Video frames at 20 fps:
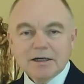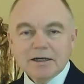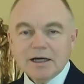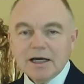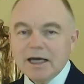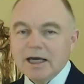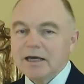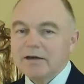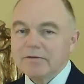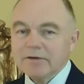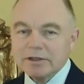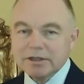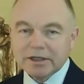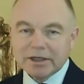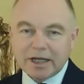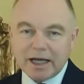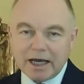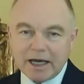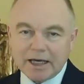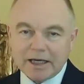Even
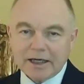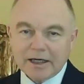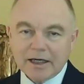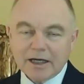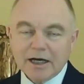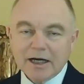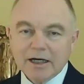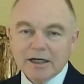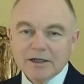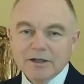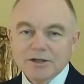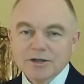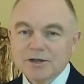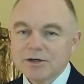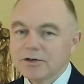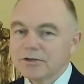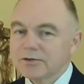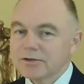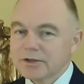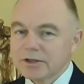today,
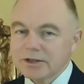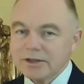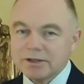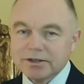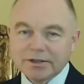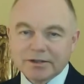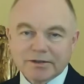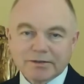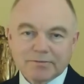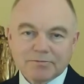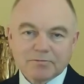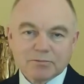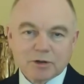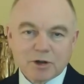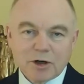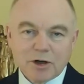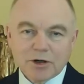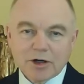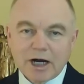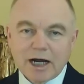children's
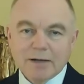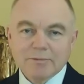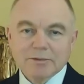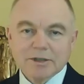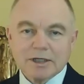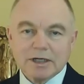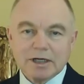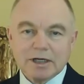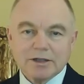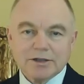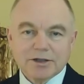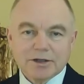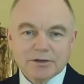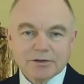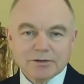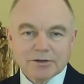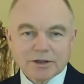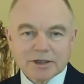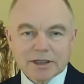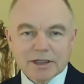programs and
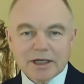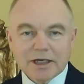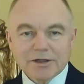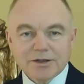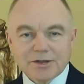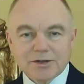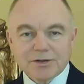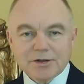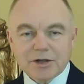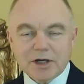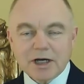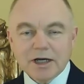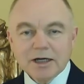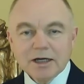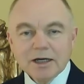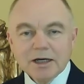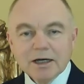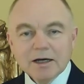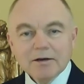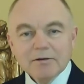children's literature
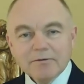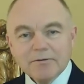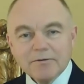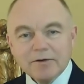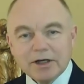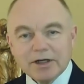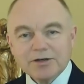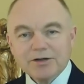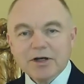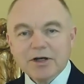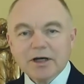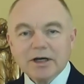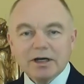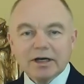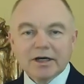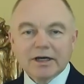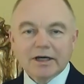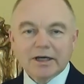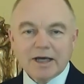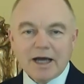feature
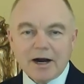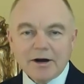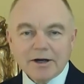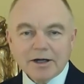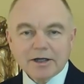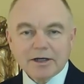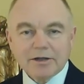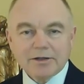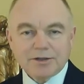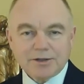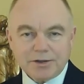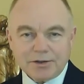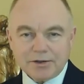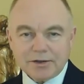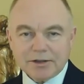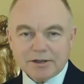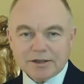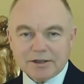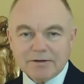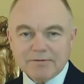
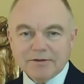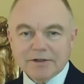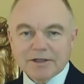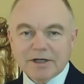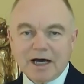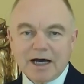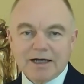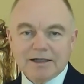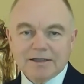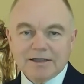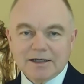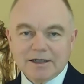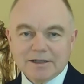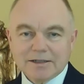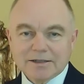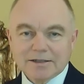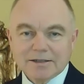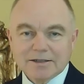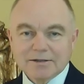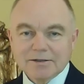caricatures of
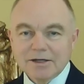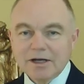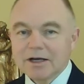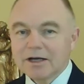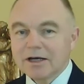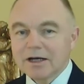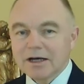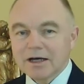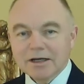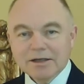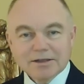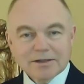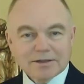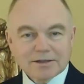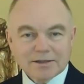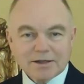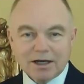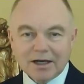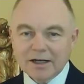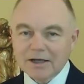scientists as
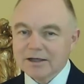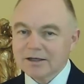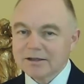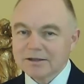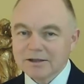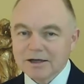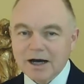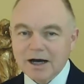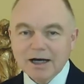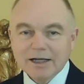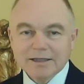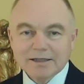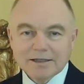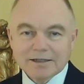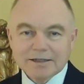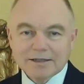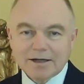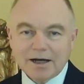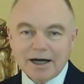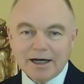
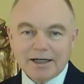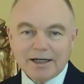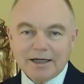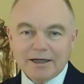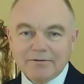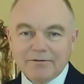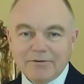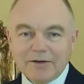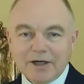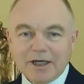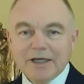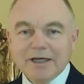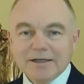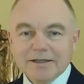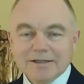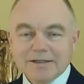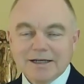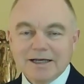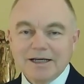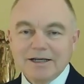Einsteinian figures
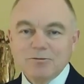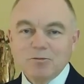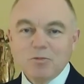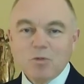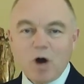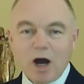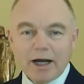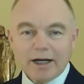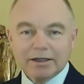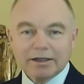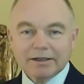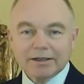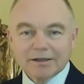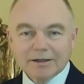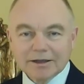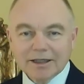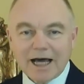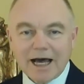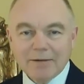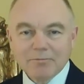in white
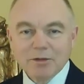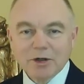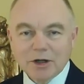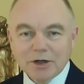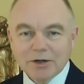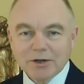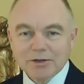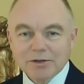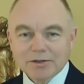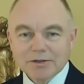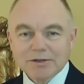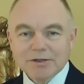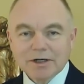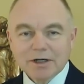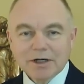lab coats,